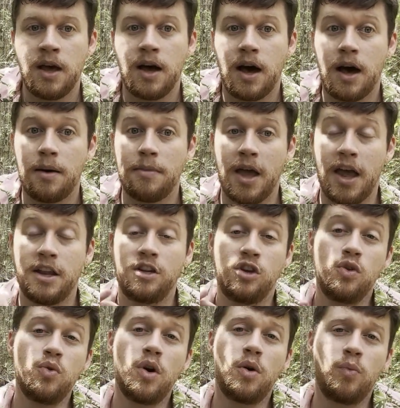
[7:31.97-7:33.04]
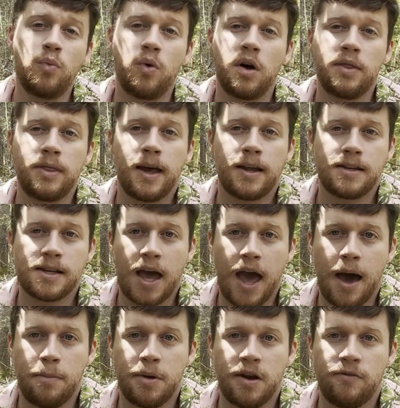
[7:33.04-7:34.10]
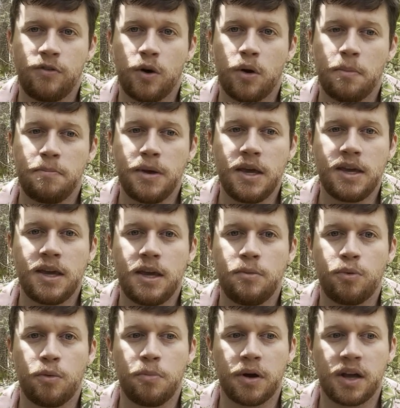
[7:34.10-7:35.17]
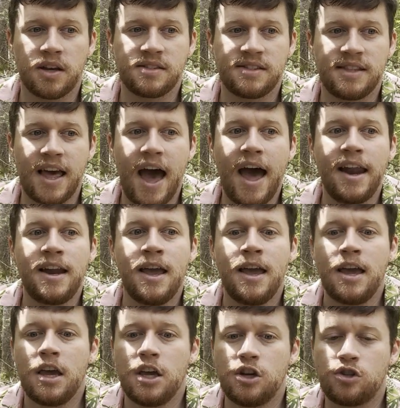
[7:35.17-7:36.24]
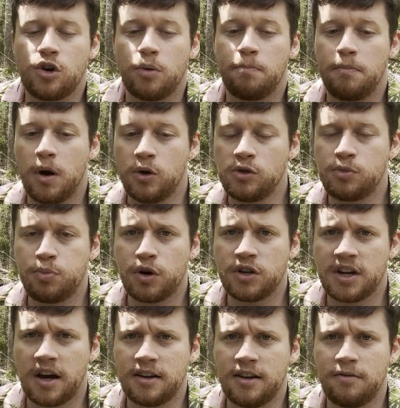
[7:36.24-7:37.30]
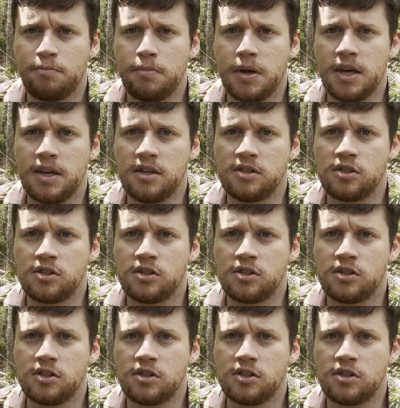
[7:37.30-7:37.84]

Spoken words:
And you don't want that to happen if you're a beekeeper, because that is your most productive bees.